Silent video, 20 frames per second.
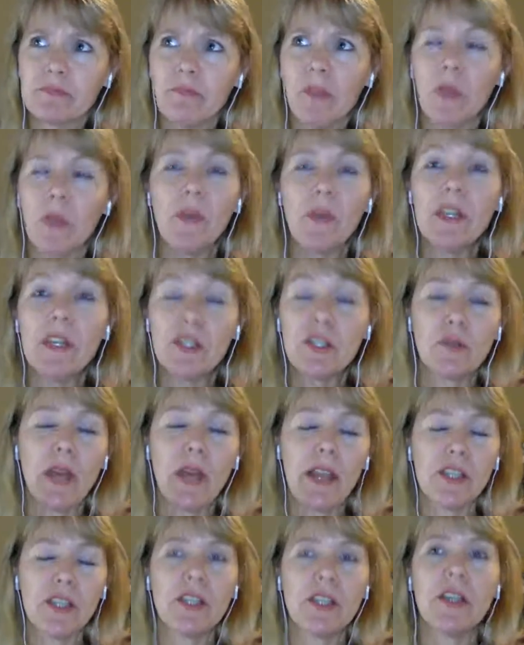reading
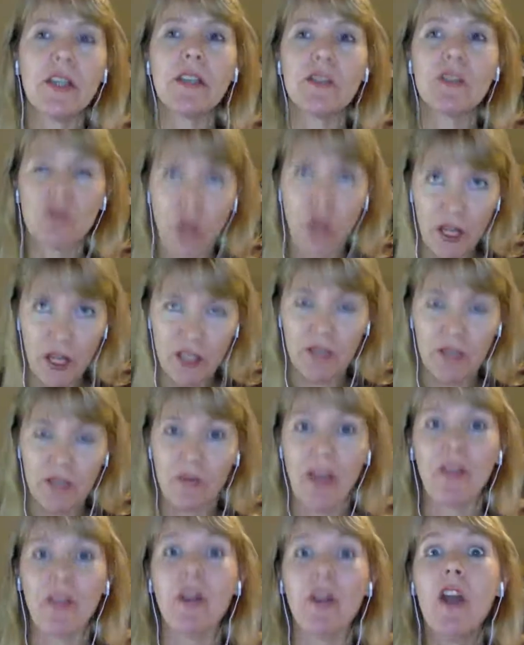strategy instruction,
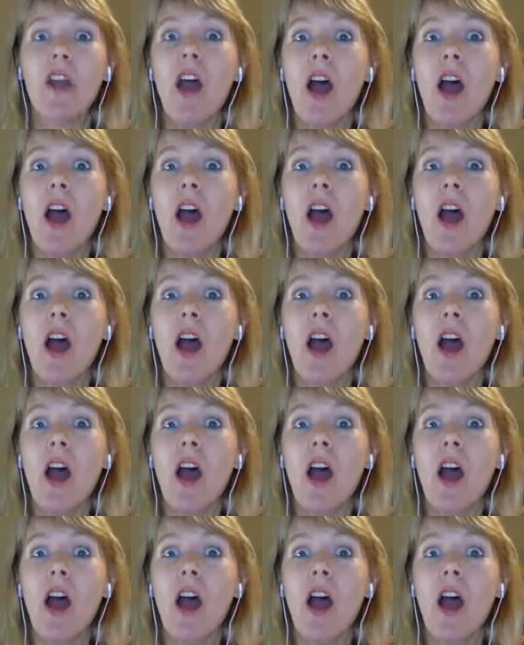rather.